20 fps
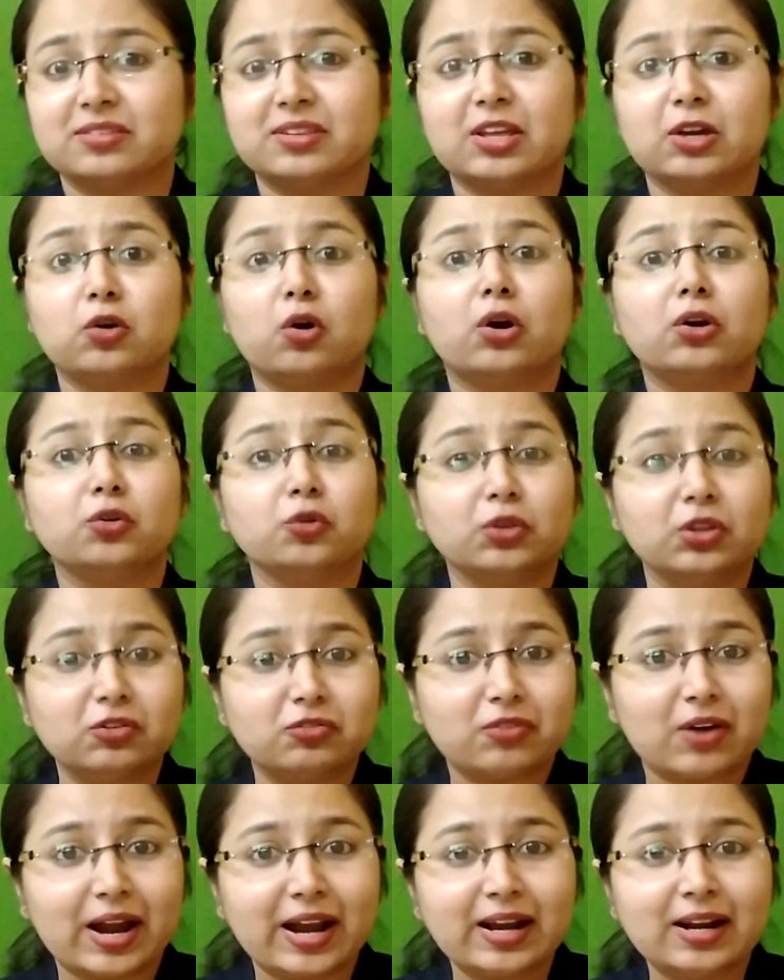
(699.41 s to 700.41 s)
they got
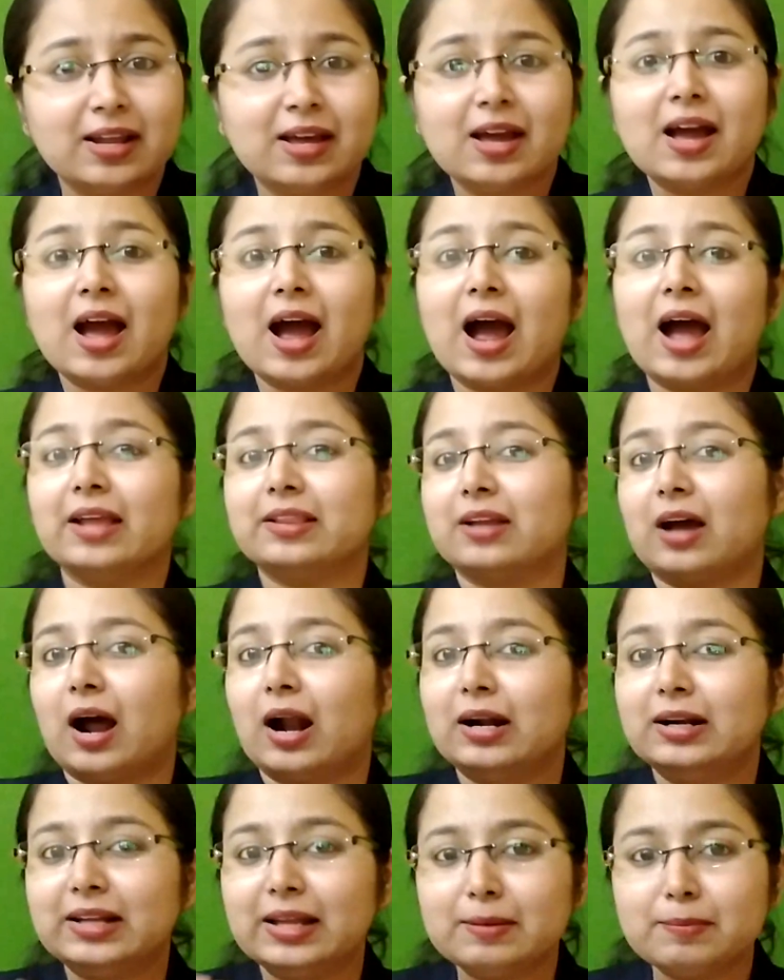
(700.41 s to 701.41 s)
unified and
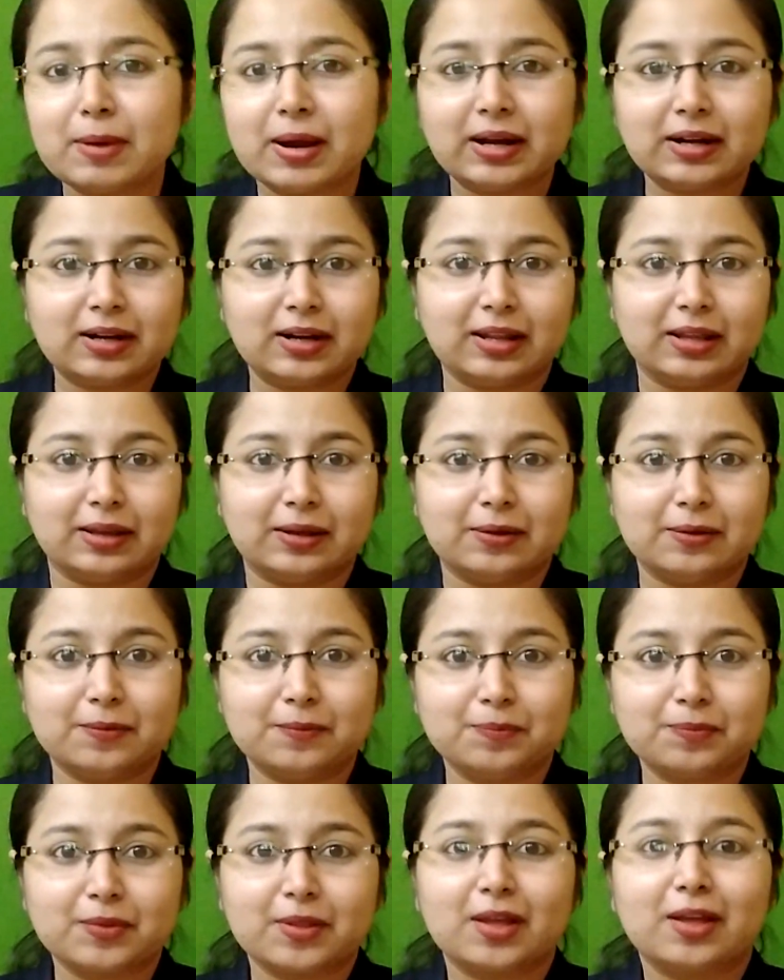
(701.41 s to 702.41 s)
ultimately
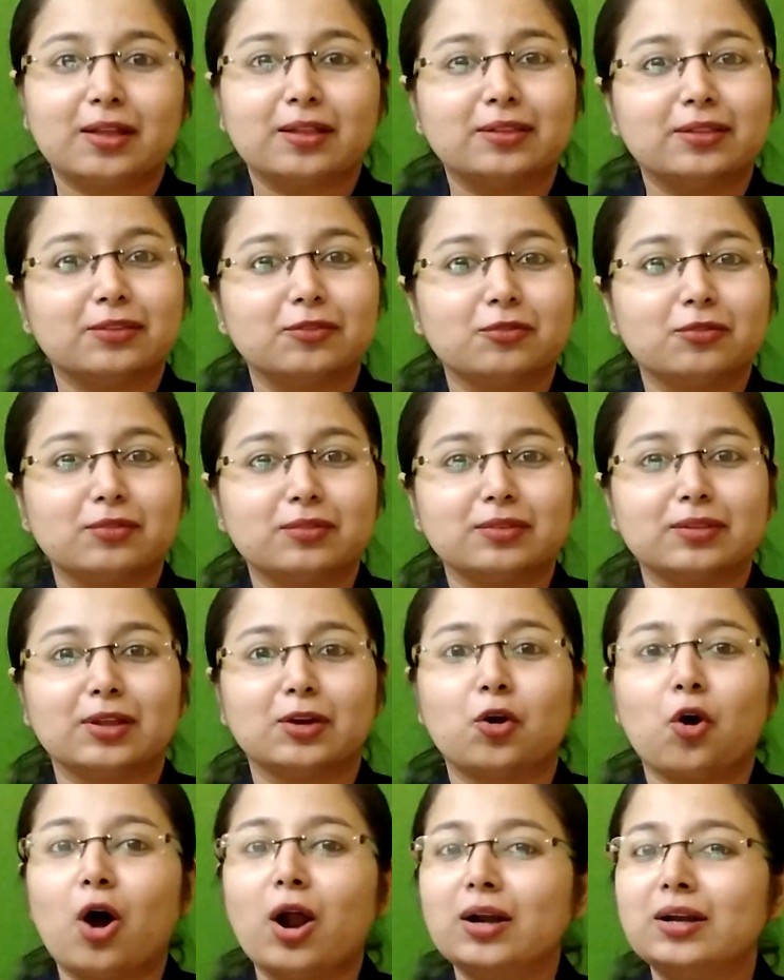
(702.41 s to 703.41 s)
they
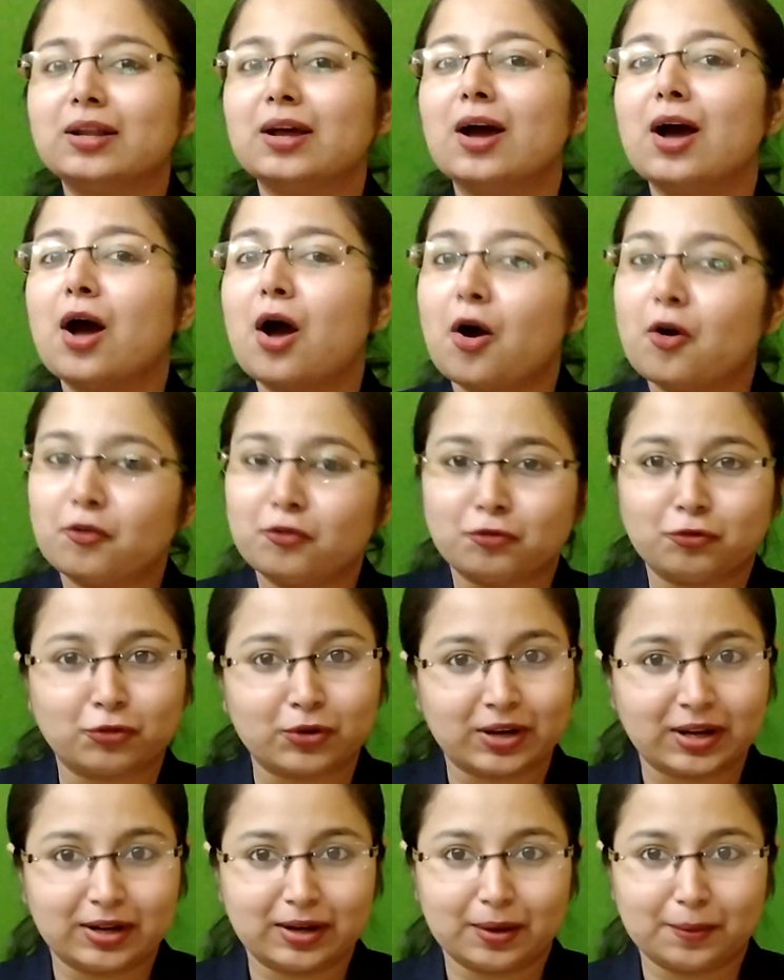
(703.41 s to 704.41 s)
got
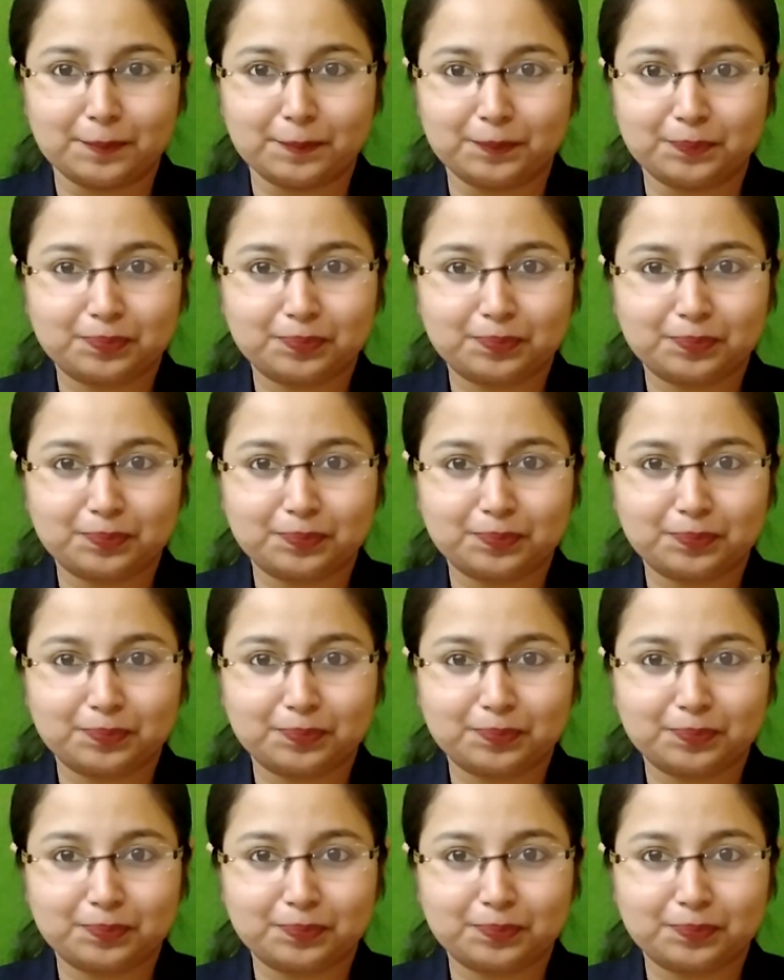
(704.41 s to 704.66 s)
freedom.